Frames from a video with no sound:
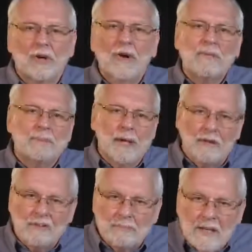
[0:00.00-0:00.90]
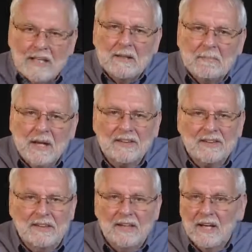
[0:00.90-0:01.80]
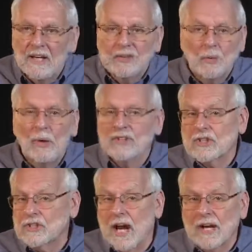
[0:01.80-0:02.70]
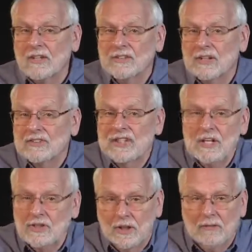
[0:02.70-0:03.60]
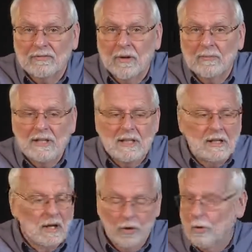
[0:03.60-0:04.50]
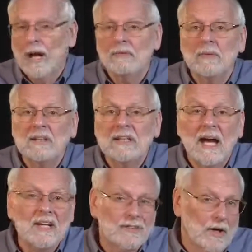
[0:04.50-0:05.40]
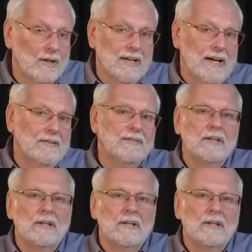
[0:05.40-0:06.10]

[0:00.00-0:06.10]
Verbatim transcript: grandparents meeting monthly to watch a challenging teaching from the Grand Monday Nights archive,